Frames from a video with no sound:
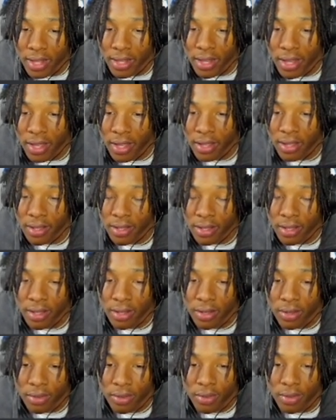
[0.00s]
nigga.
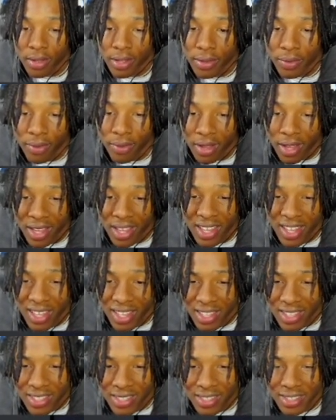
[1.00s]
Wait, what?
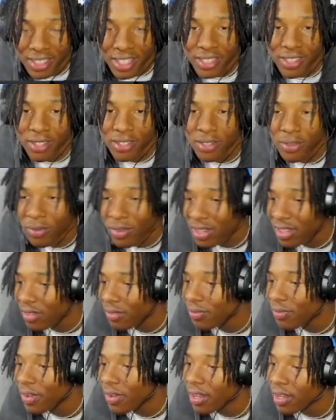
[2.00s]
They sell so what the
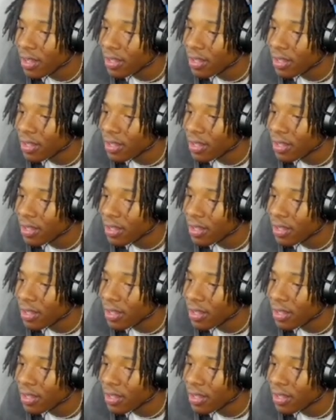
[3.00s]
fuck?